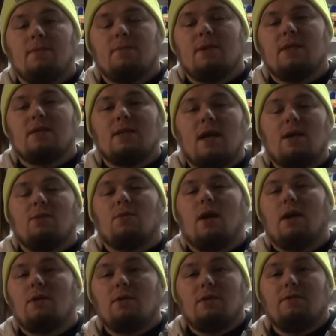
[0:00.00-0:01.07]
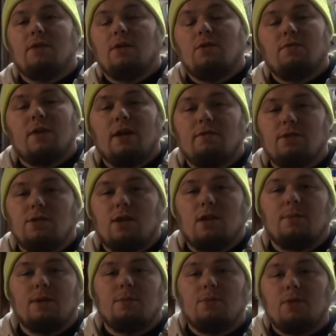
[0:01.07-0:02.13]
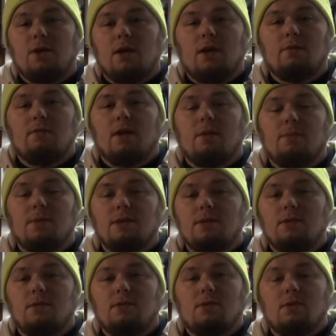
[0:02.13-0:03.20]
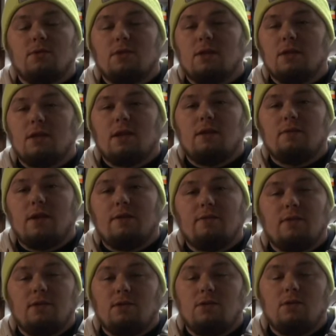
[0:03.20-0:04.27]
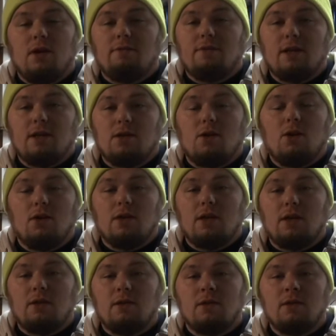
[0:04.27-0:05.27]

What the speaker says: because I don't even know if I have a job anymore. I've been so sick. I've had to call in